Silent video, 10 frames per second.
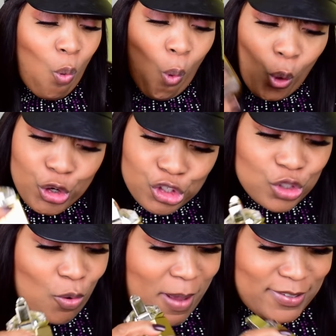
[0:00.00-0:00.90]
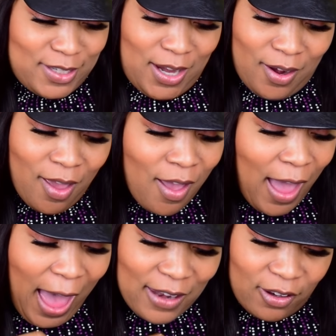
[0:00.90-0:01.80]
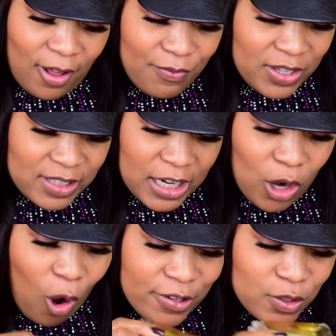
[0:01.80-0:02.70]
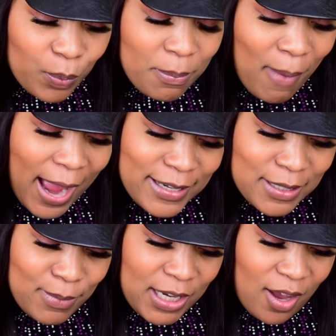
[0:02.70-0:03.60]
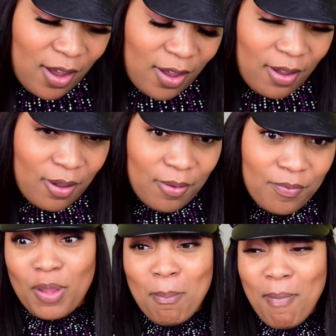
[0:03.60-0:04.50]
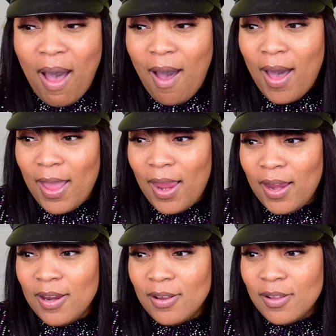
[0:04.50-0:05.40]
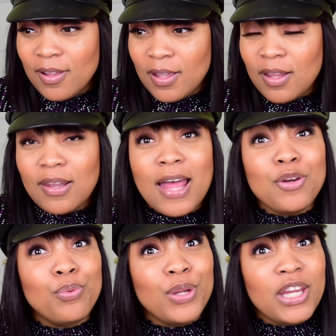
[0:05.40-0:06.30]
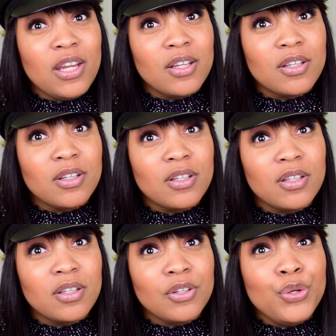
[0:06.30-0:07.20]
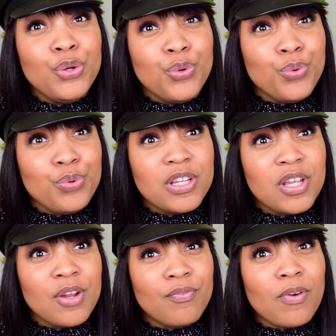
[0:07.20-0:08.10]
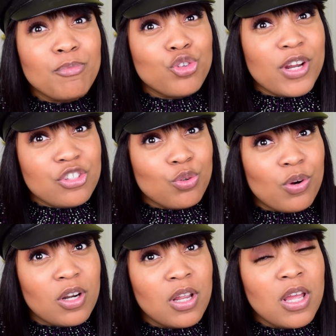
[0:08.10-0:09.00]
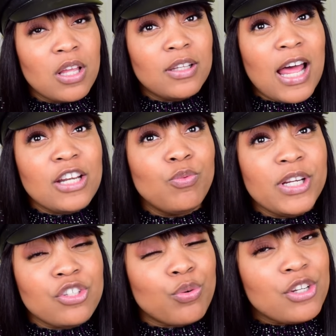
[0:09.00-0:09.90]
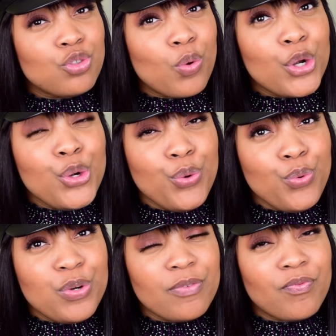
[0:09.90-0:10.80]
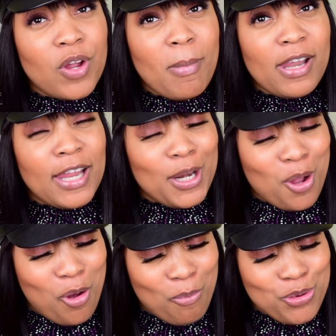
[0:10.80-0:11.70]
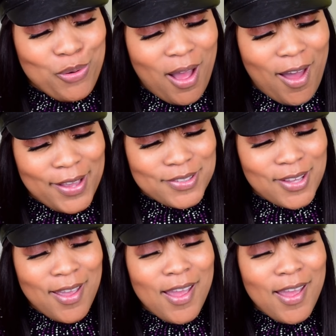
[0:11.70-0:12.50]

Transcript: gorgeous on my skin. I love this. And it also reminded me of my La Nuit Nude from Treasure. La Nuit Treasure Nude from Lancome, you guys.